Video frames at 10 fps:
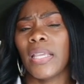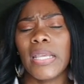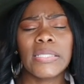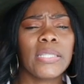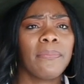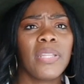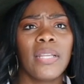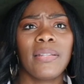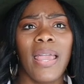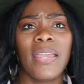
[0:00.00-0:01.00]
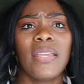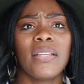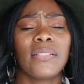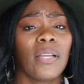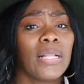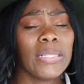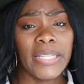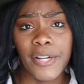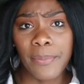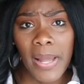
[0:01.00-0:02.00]
get something that is
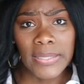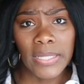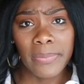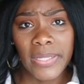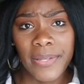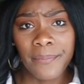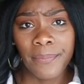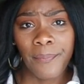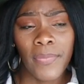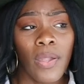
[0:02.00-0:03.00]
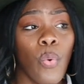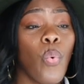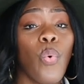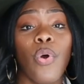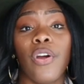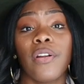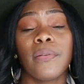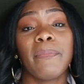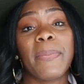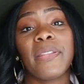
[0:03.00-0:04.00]
clear possibly
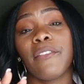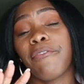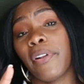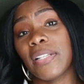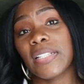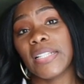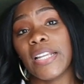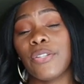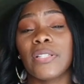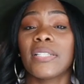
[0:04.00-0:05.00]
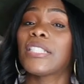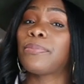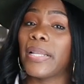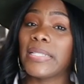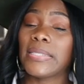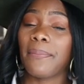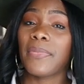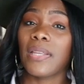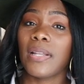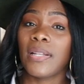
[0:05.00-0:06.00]
or maybe the front is clear, you could display
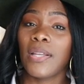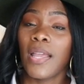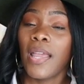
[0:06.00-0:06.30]
something